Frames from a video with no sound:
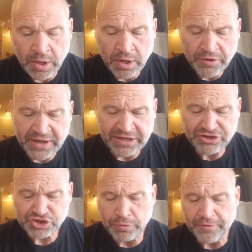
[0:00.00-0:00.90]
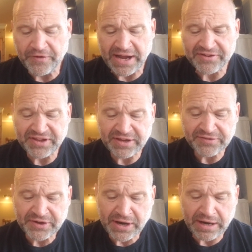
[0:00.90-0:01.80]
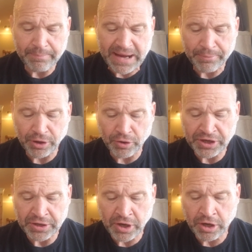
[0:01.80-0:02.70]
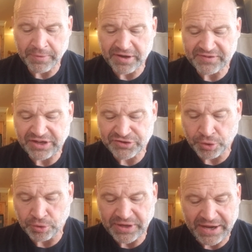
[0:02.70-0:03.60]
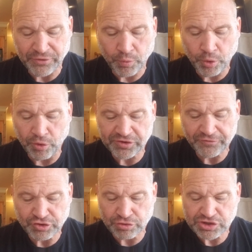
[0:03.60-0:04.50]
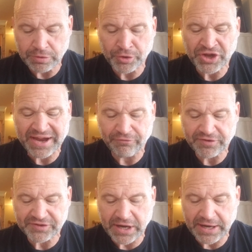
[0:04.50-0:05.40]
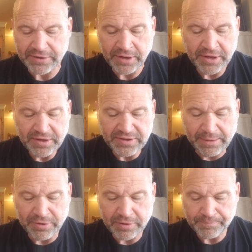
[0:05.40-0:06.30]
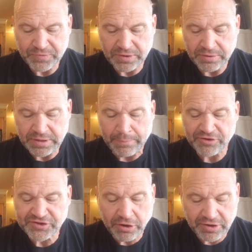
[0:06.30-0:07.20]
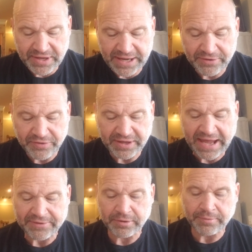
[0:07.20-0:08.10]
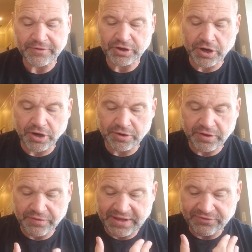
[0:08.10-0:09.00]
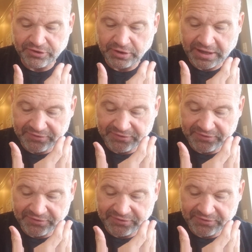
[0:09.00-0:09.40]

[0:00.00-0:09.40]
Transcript: Then he supervised the entire Babylonian army as they tore down the walls of Jerusalem on every side. Nebuzaradan, the captain of the guard, then took as